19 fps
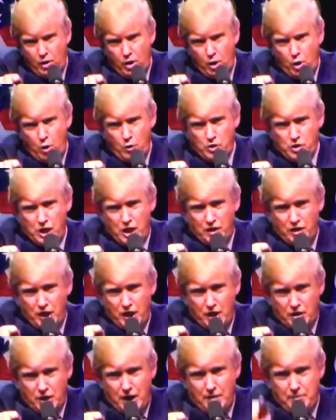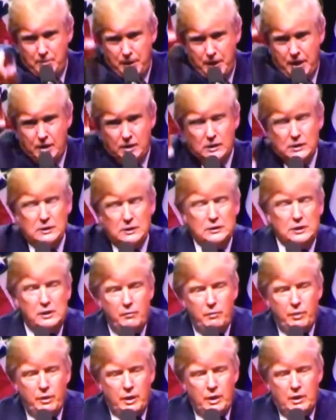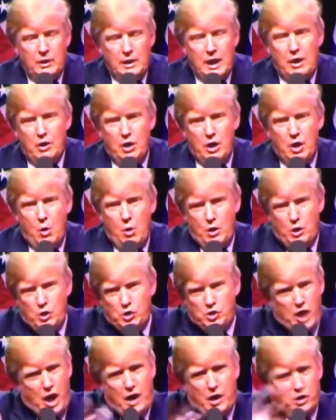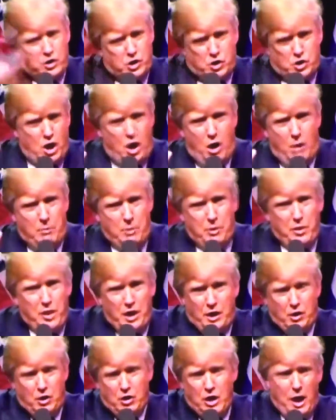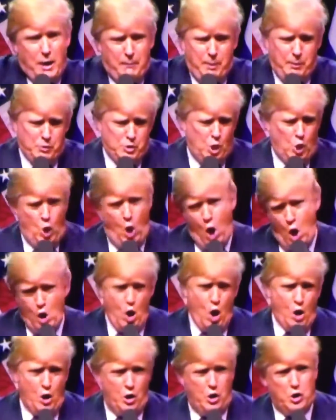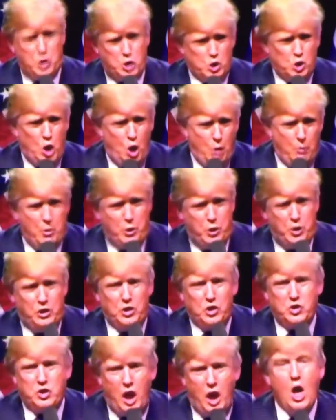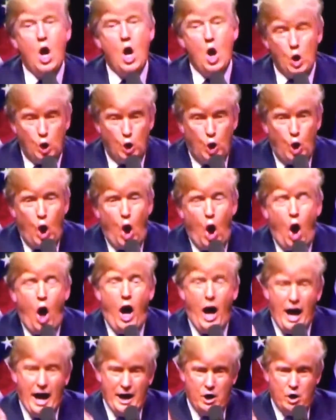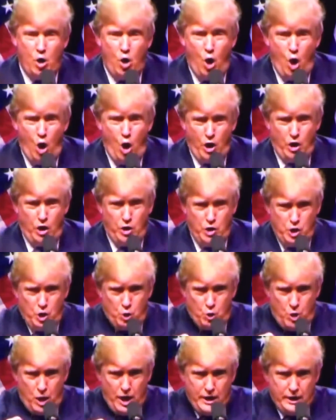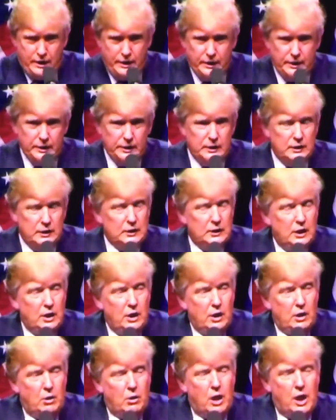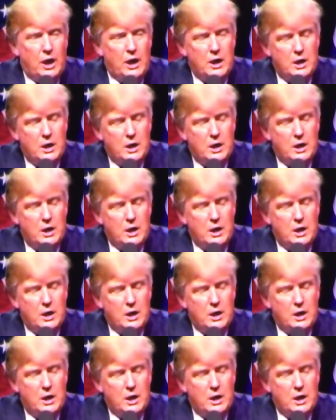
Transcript: Who said that? That man. Now, you know, what you said is a terrible thing. There are a lot of people say, law and order, that's a terrible thing to say. Law and order. You're right. You're right.